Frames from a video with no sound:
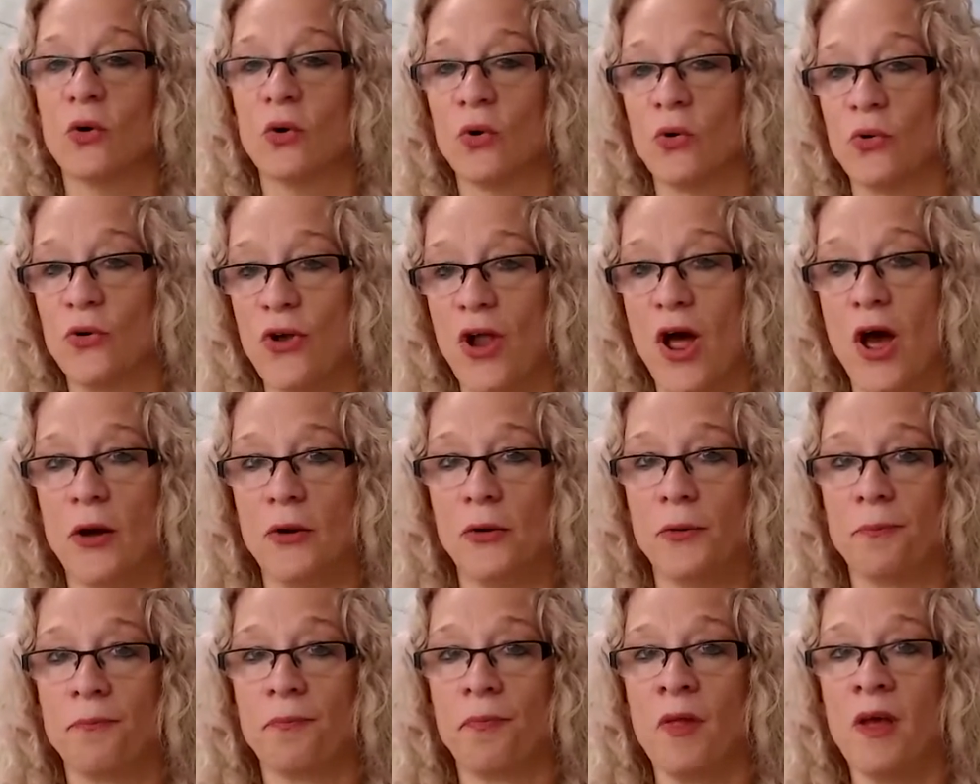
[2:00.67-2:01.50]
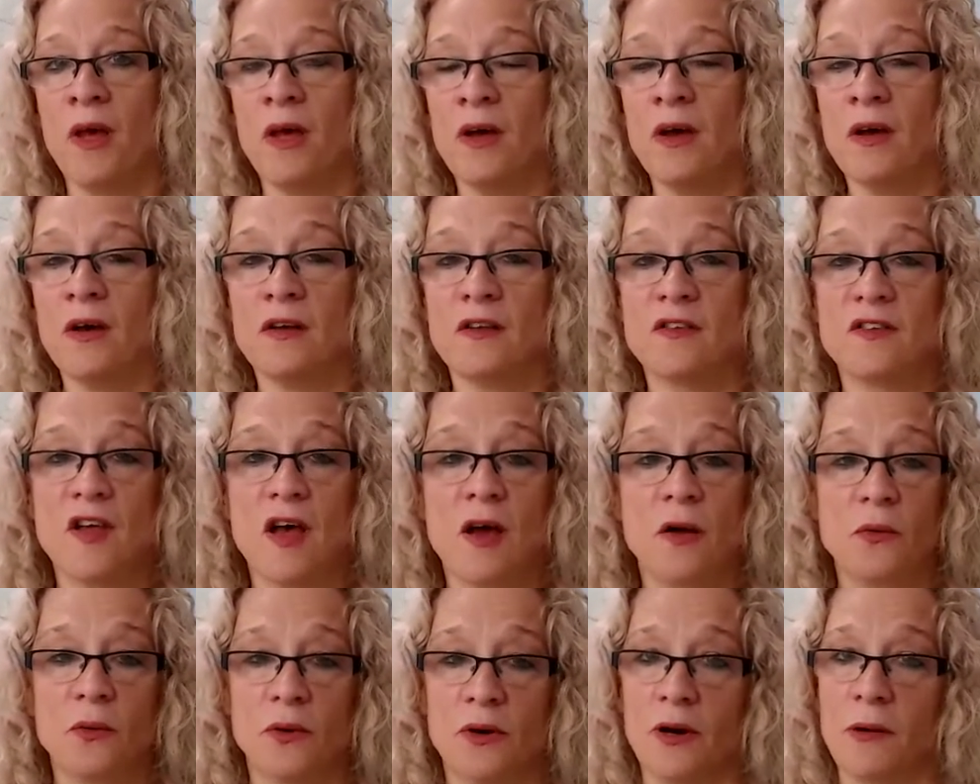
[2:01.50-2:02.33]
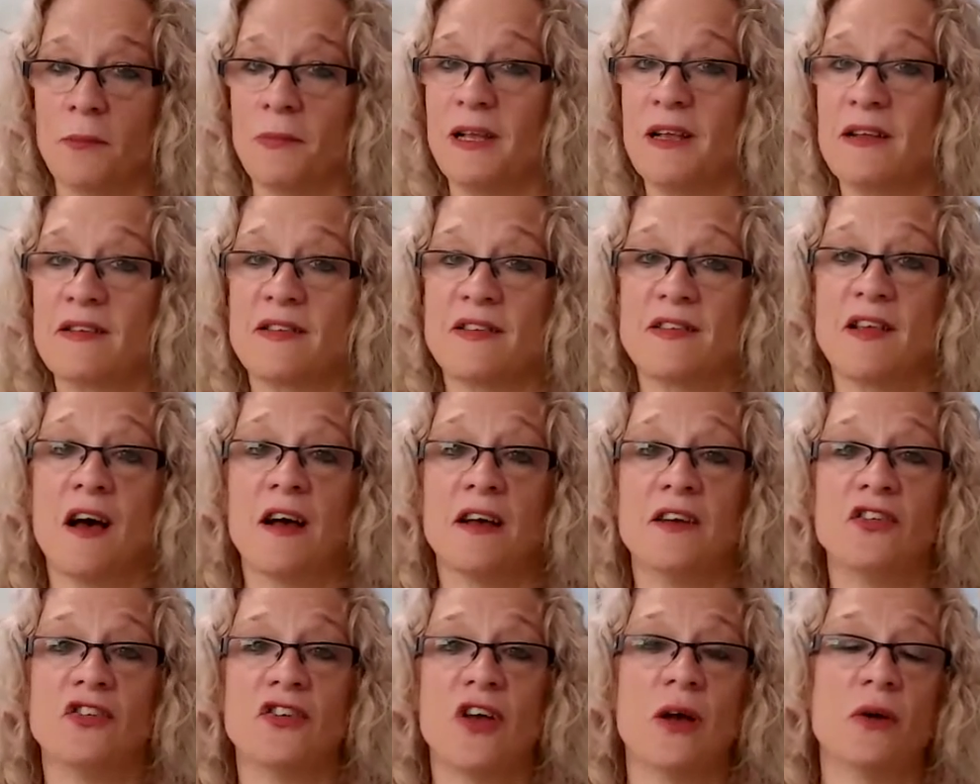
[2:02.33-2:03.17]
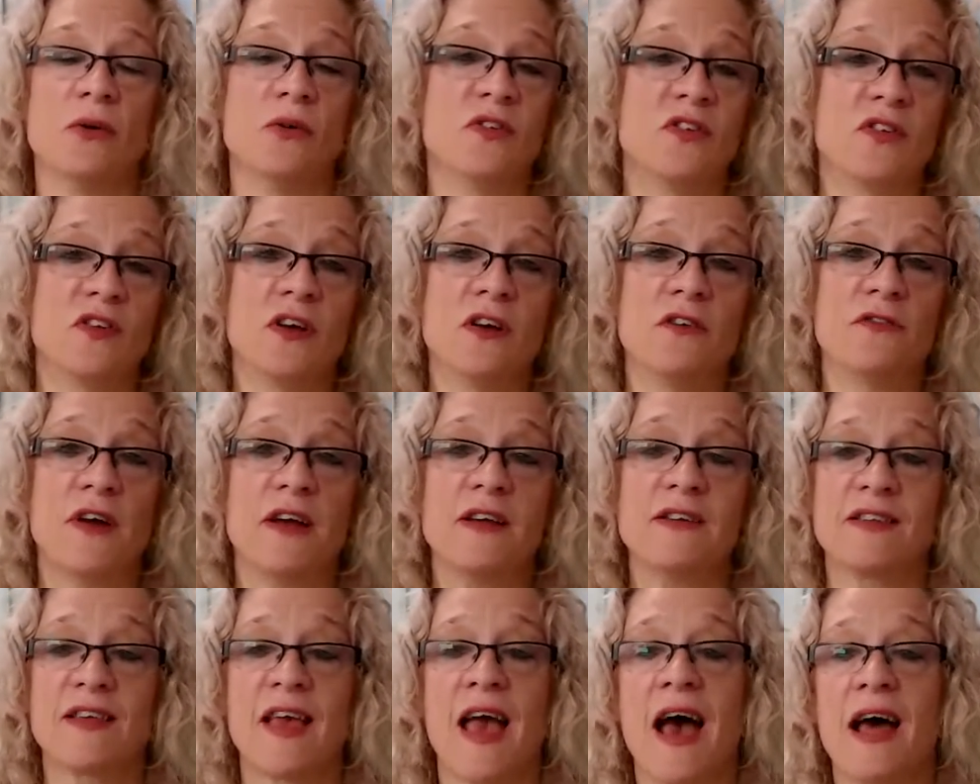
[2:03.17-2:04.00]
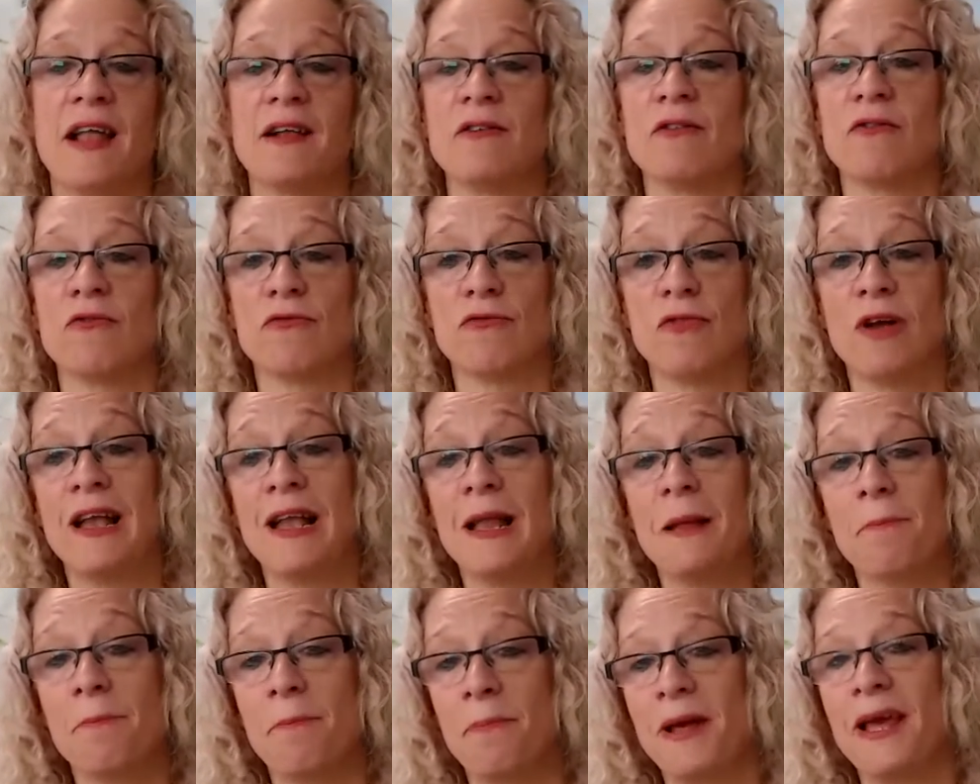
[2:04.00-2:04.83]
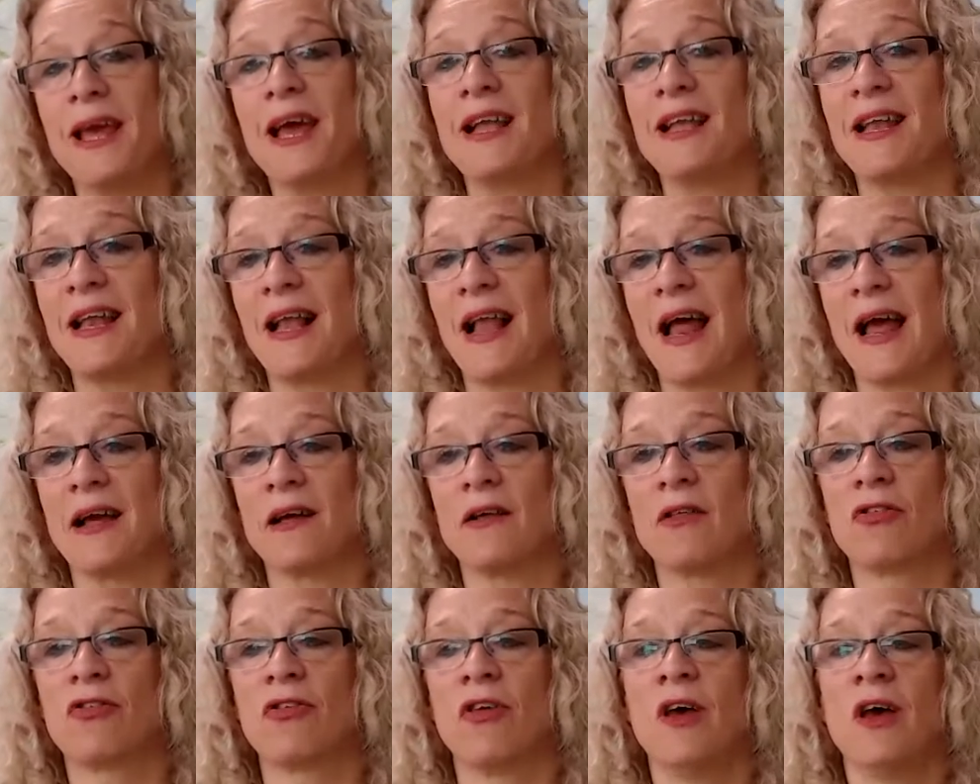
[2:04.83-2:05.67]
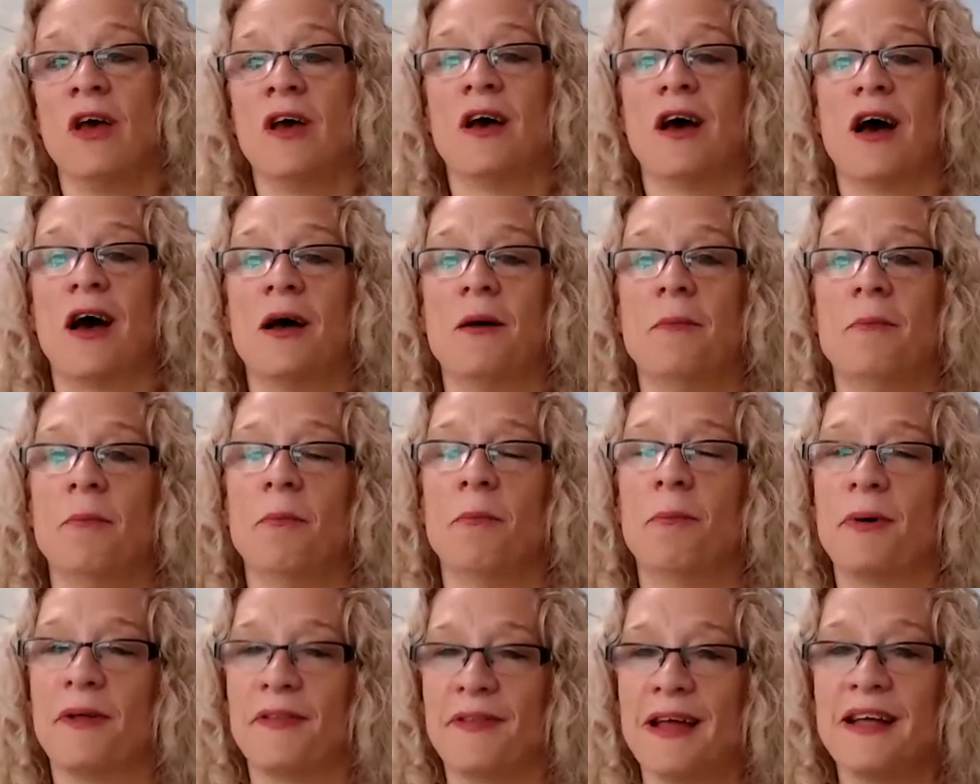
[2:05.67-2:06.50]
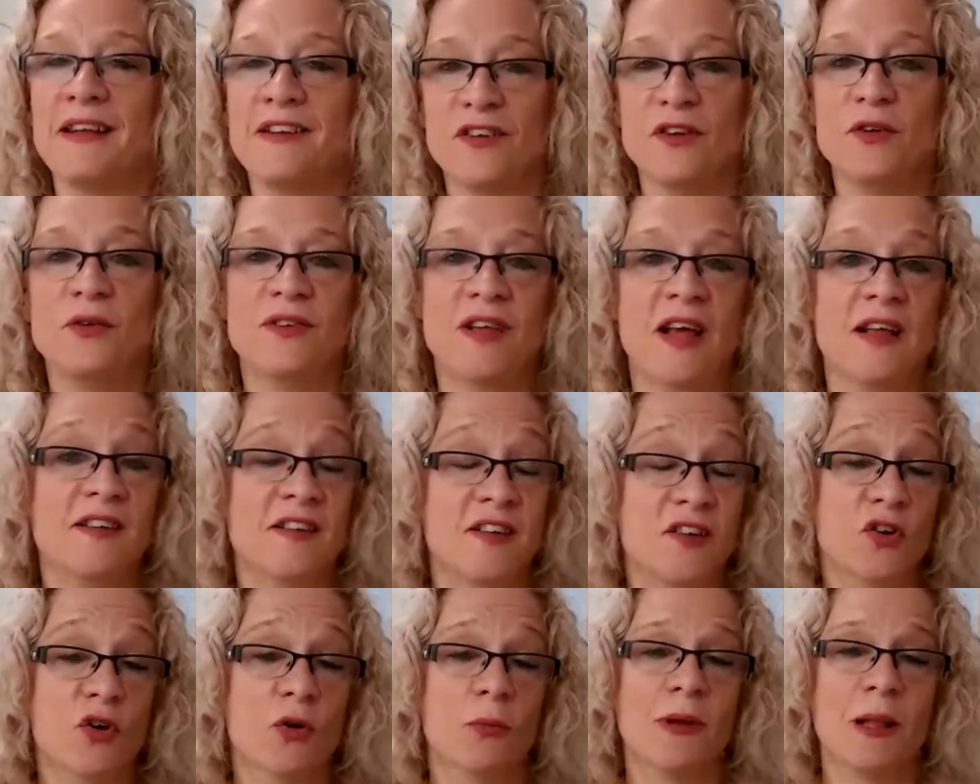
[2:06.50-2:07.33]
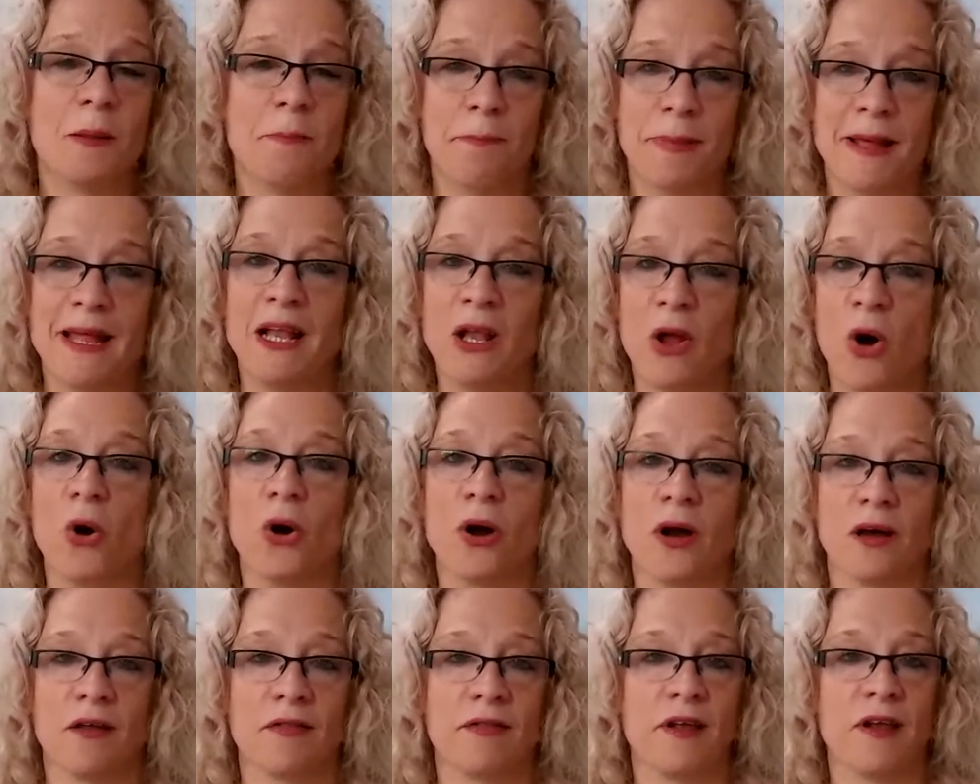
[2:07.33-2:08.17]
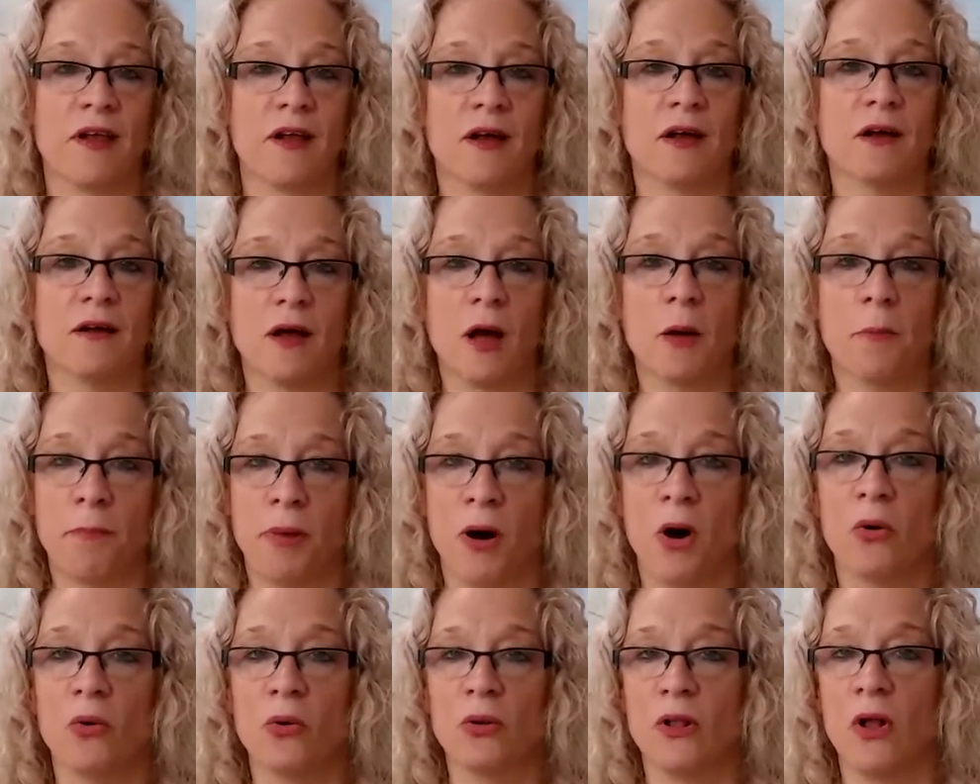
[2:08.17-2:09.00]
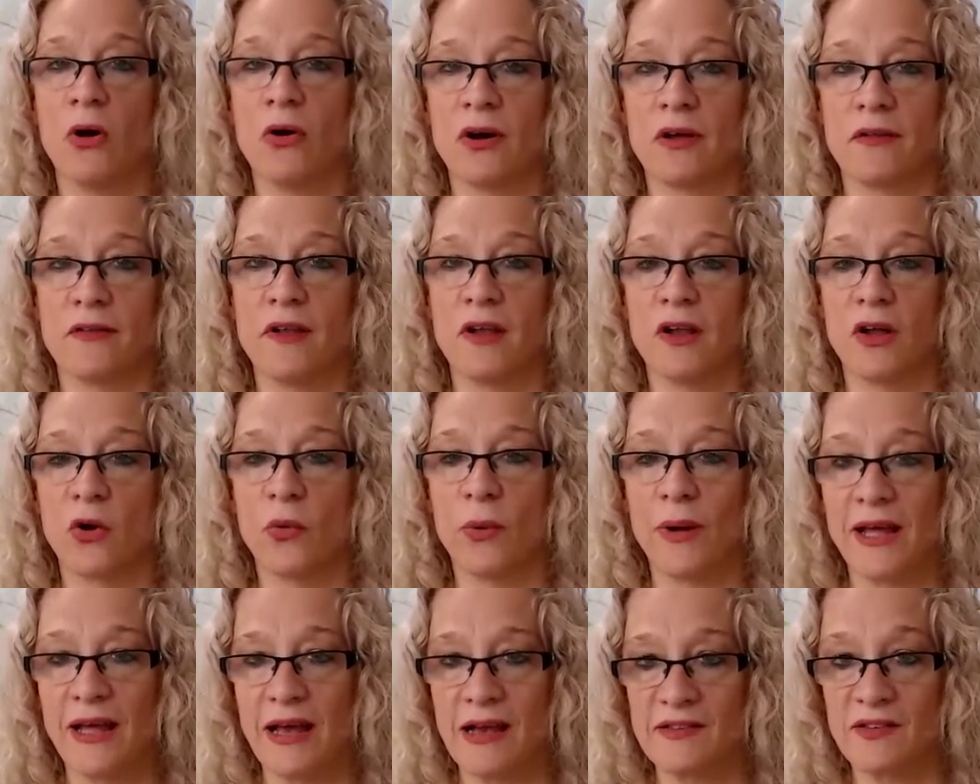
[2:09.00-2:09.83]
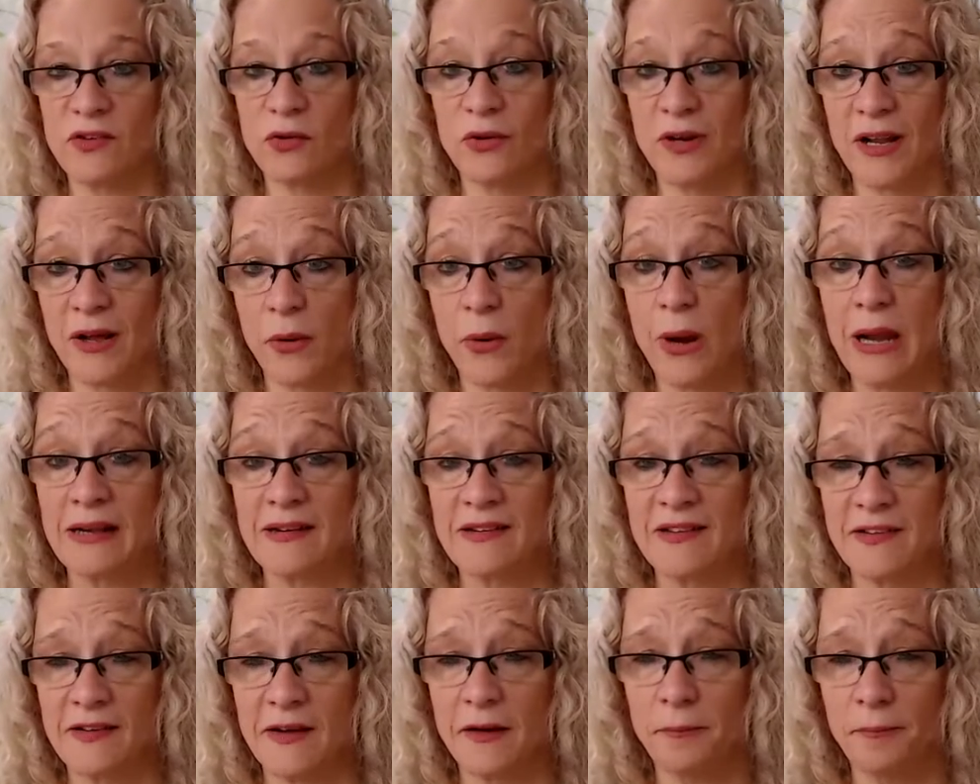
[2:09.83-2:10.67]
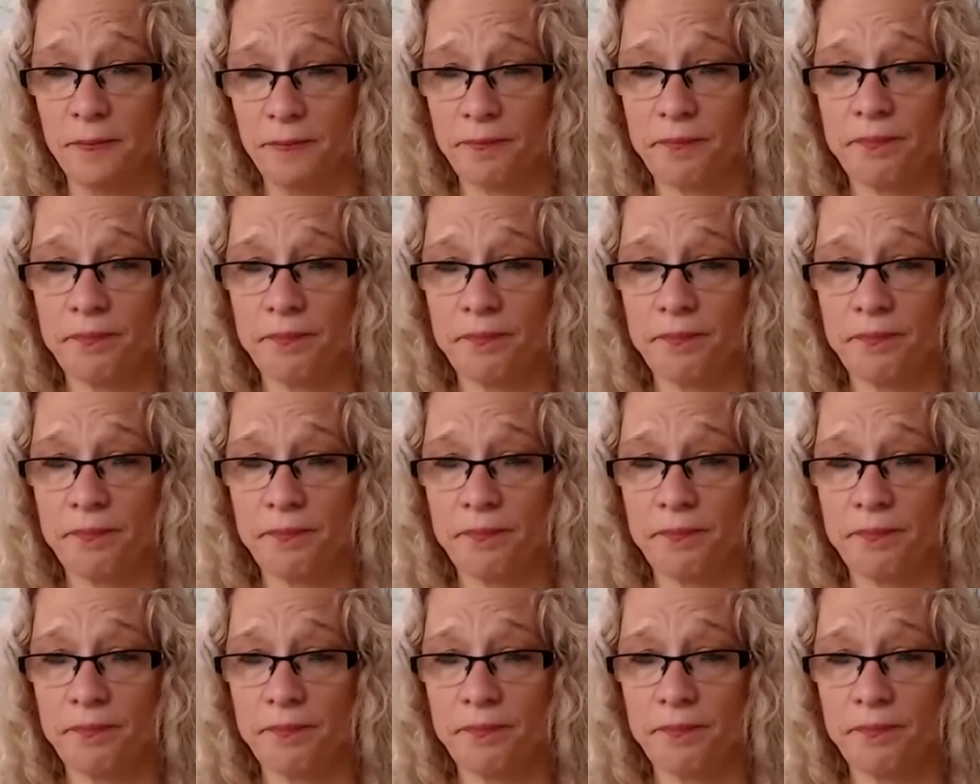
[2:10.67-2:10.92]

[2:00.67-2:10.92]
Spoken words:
or no. So, I mean, as Si showed, surveys can really be any length, but they do tend to normally be longer than a poll, longer than a quick yes or no answer.